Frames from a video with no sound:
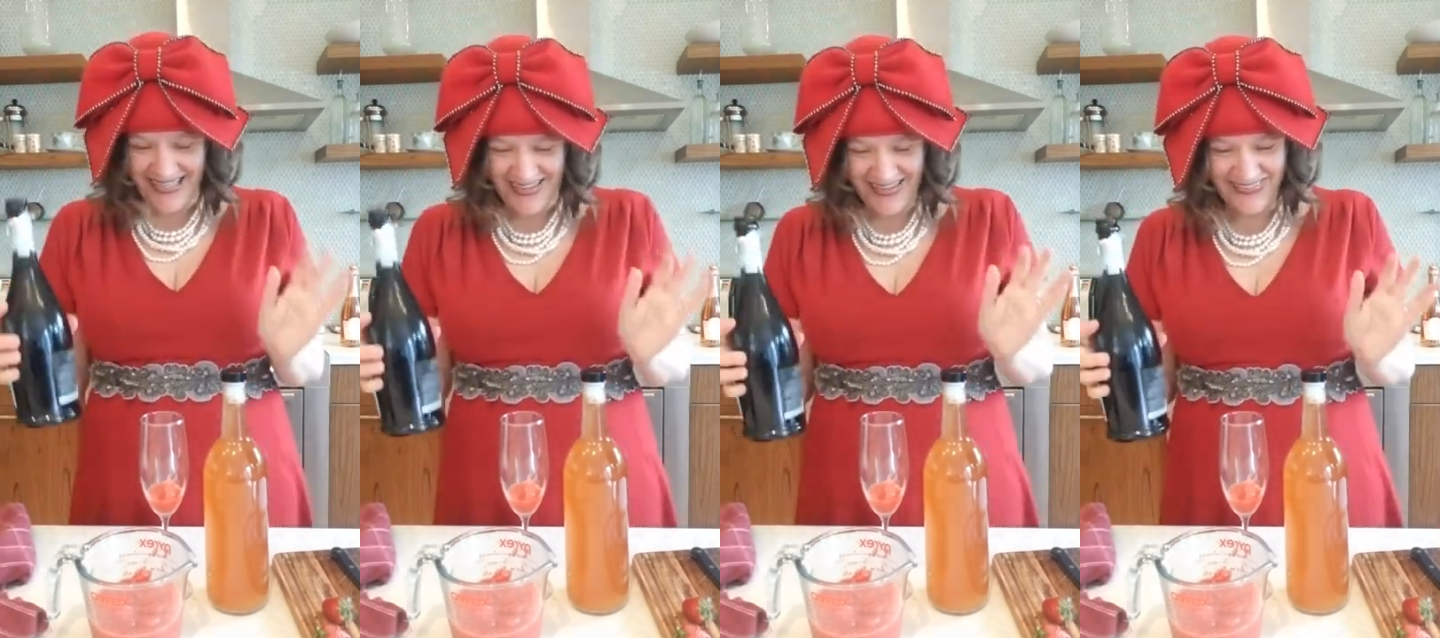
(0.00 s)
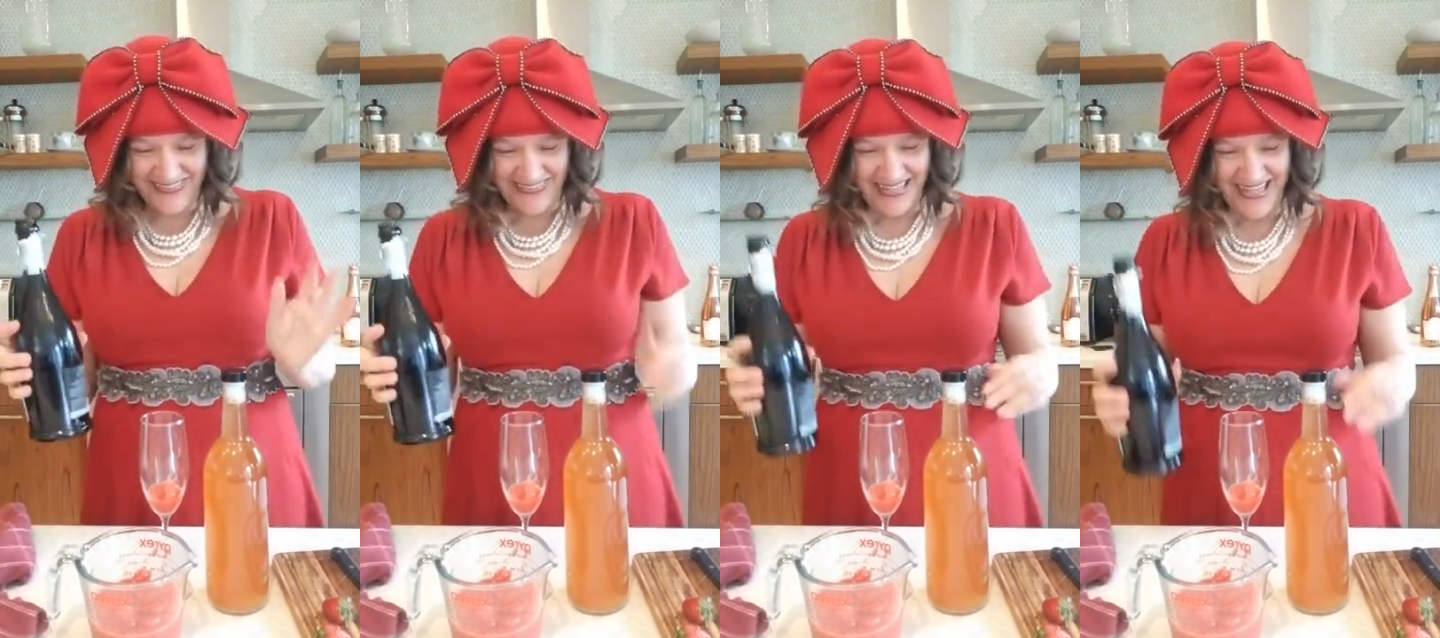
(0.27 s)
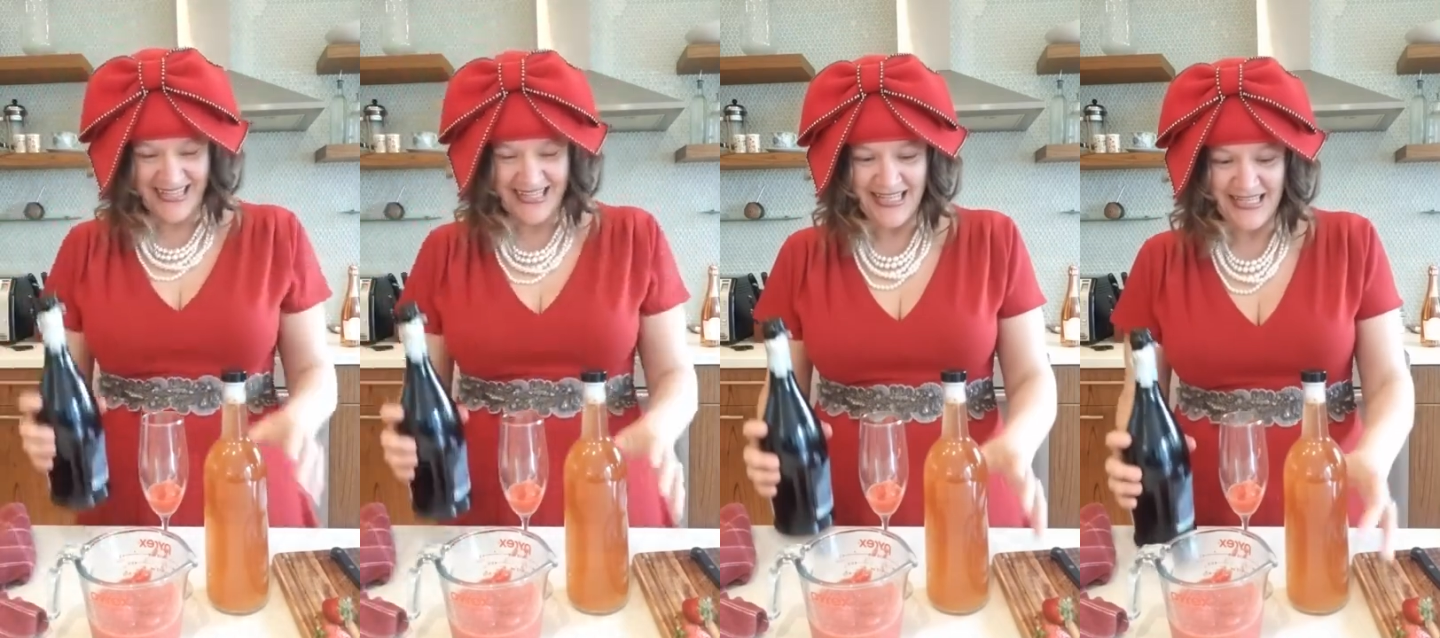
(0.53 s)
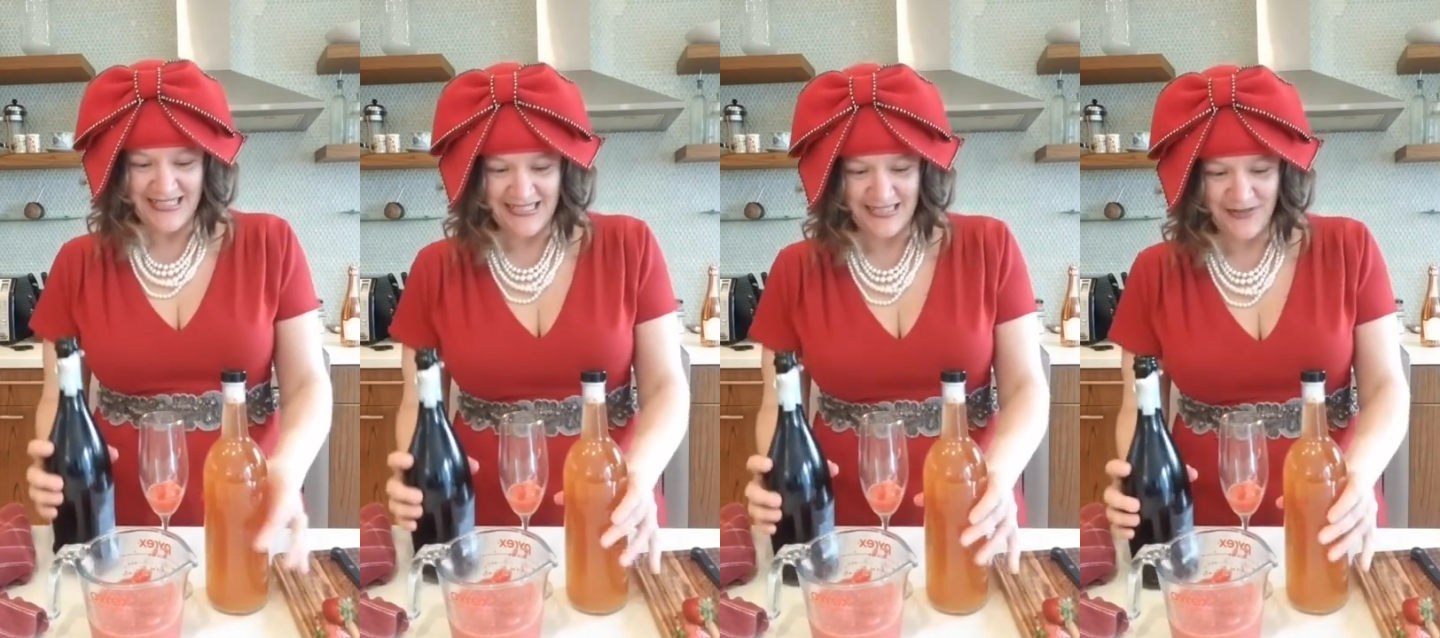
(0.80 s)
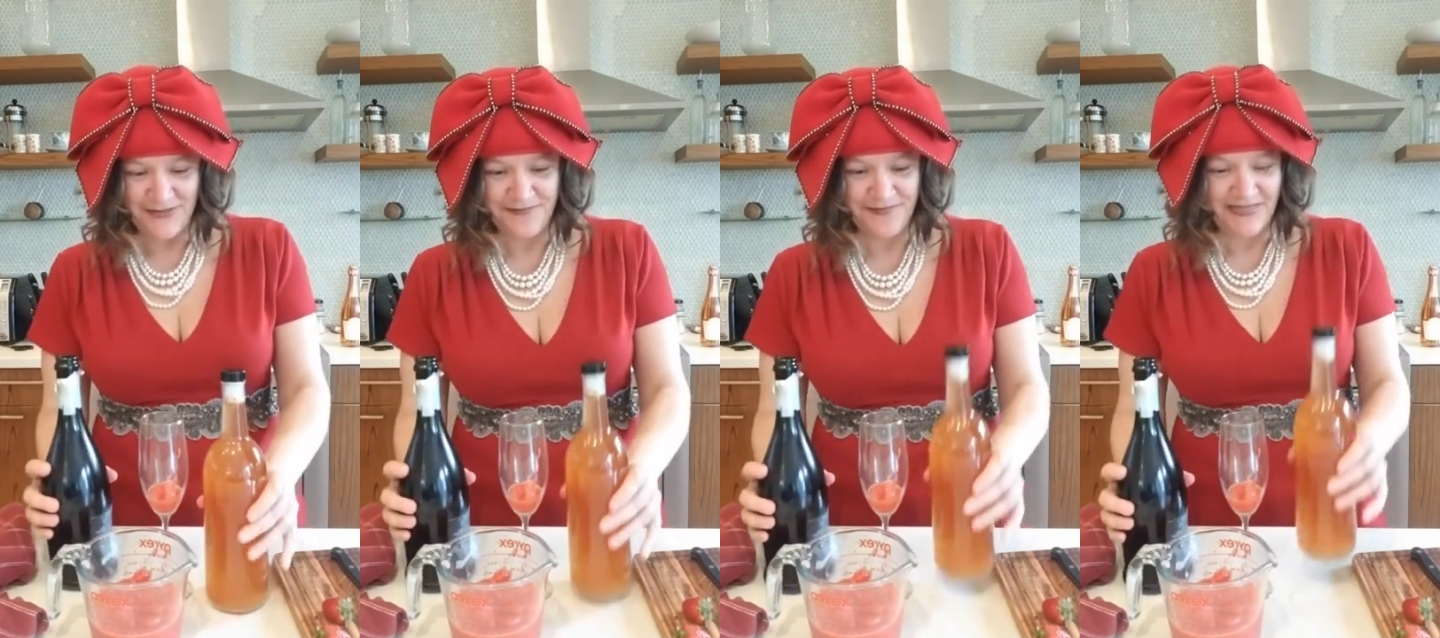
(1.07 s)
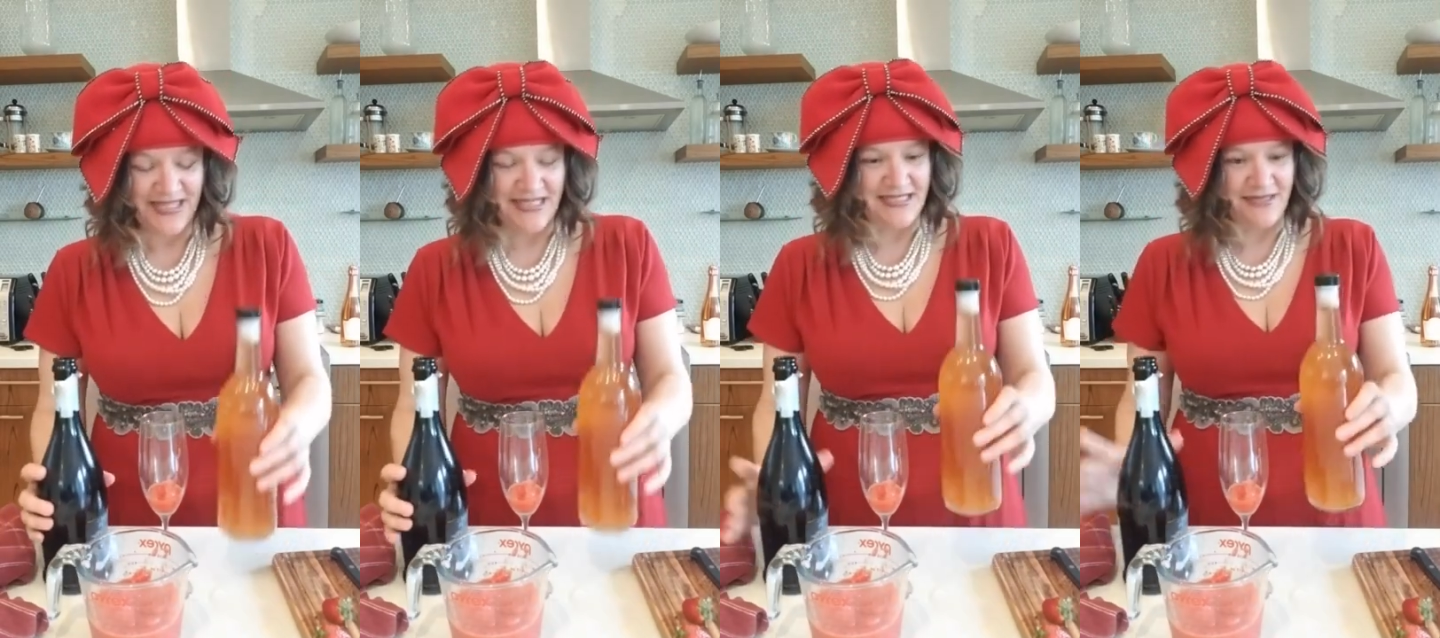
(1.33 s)
Okay, so
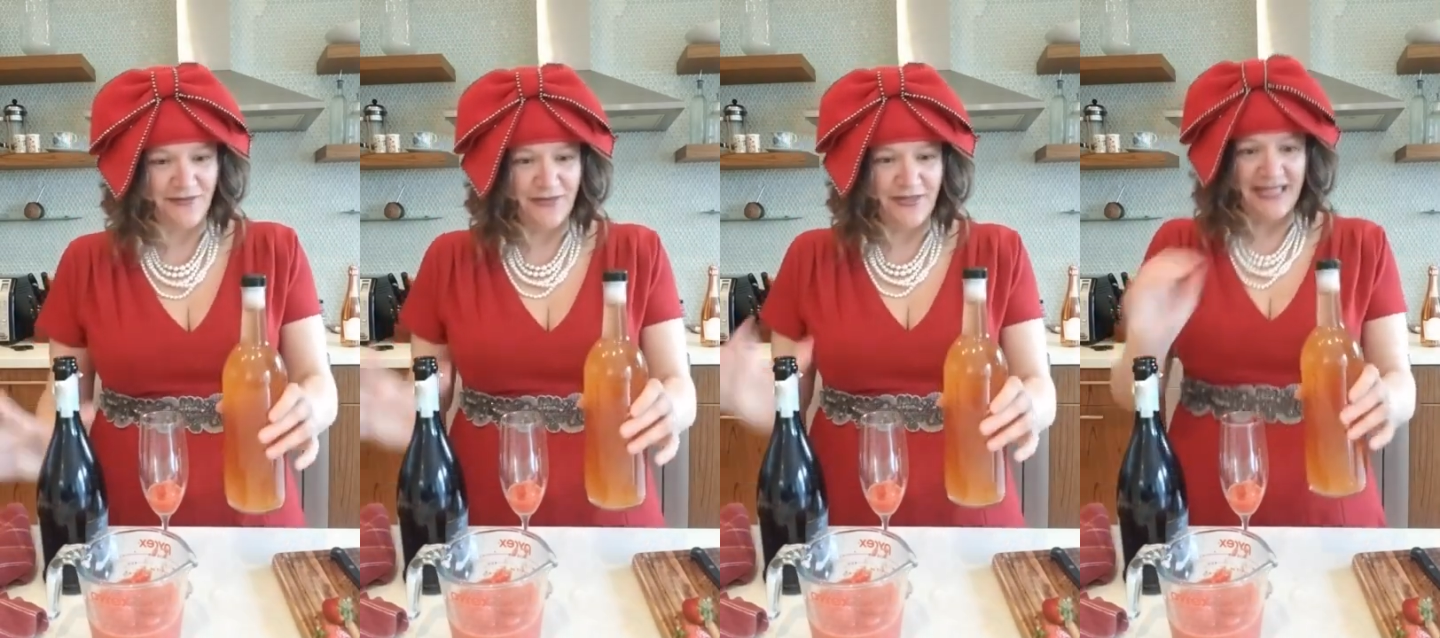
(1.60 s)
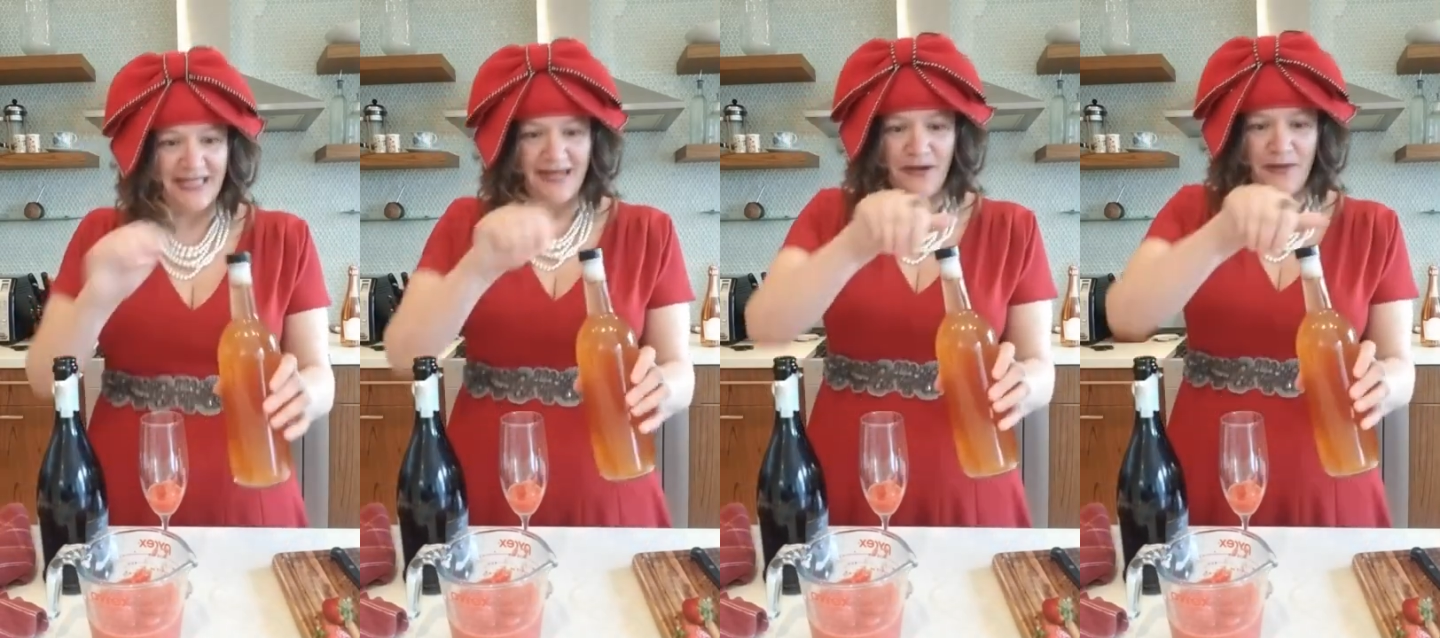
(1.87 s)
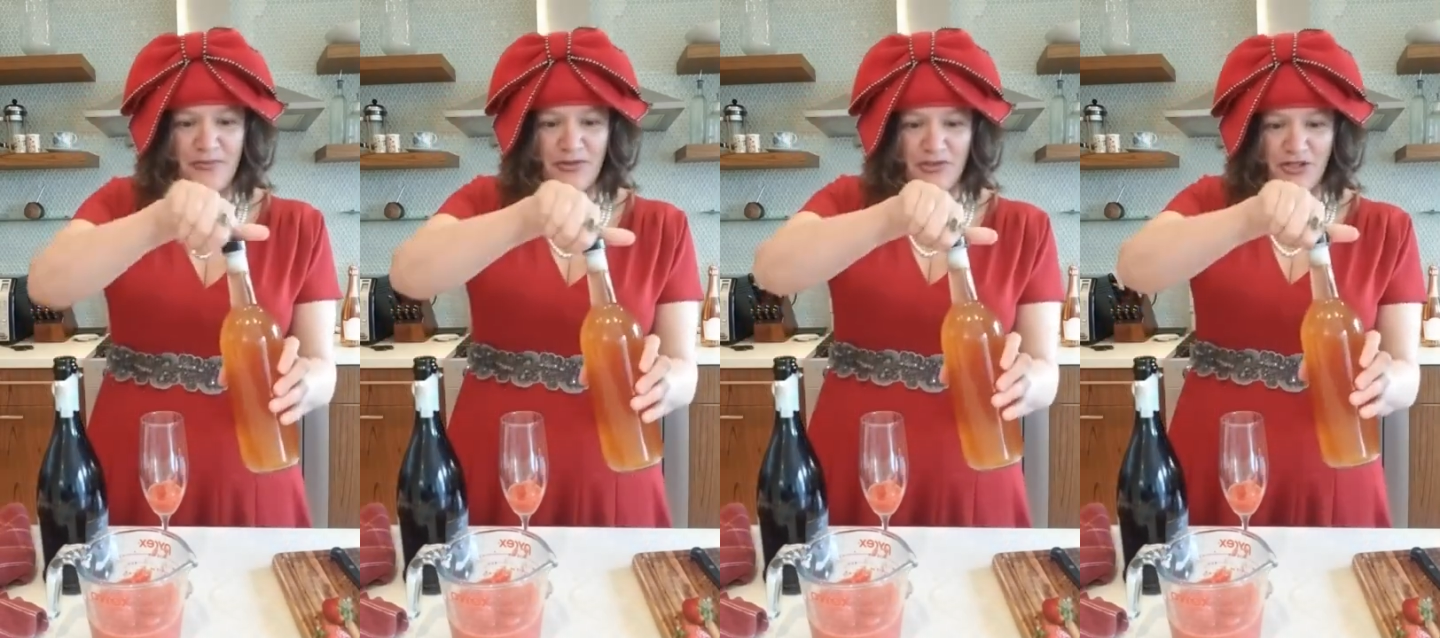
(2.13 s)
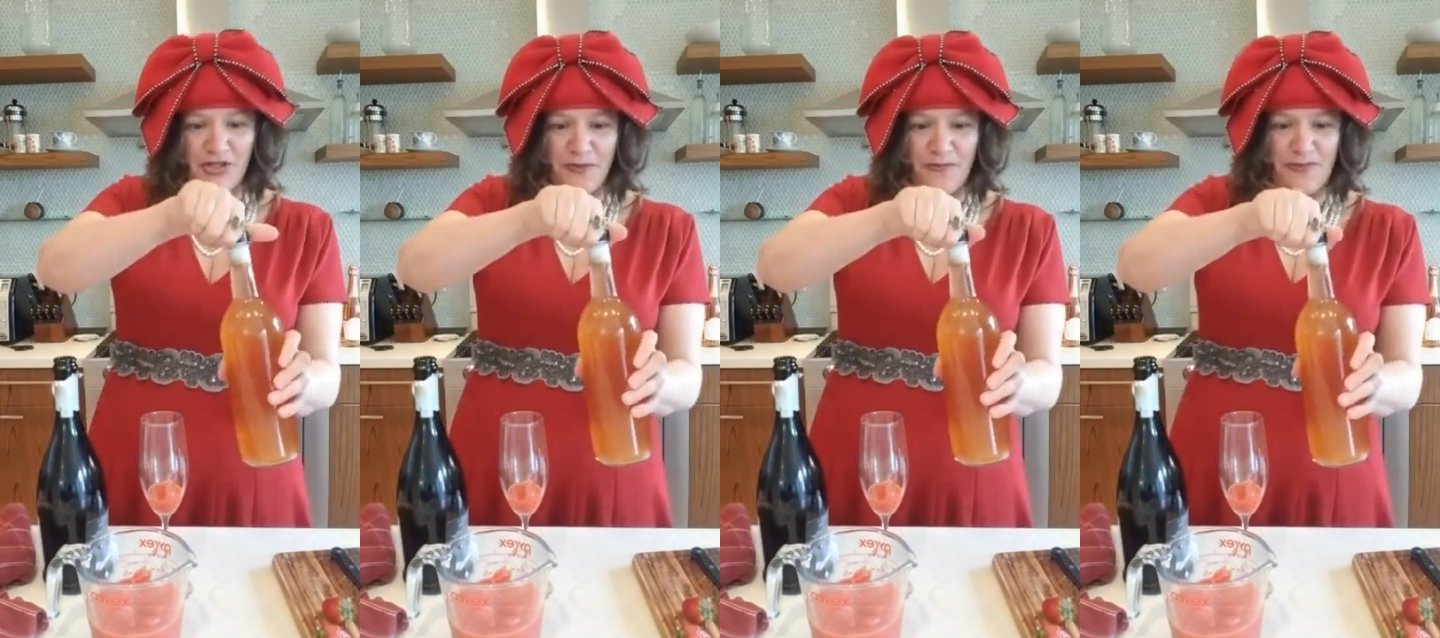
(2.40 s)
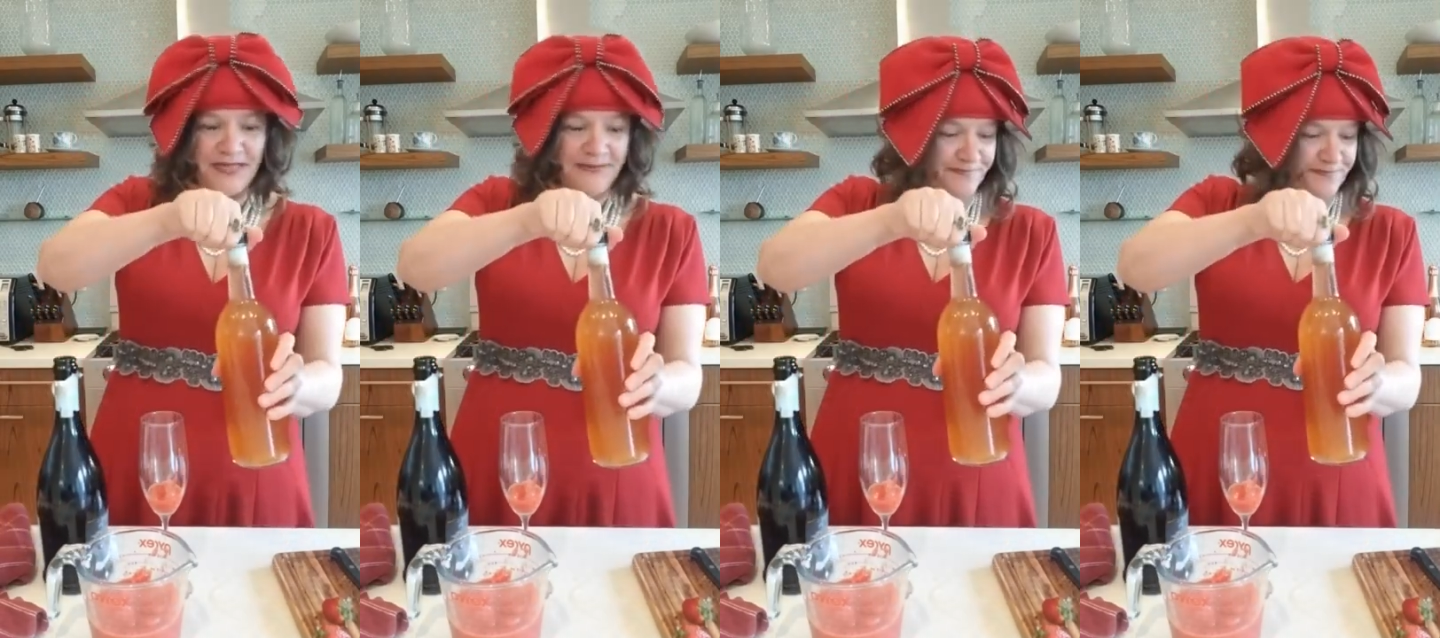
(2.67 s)
let's see if we can get our booch open.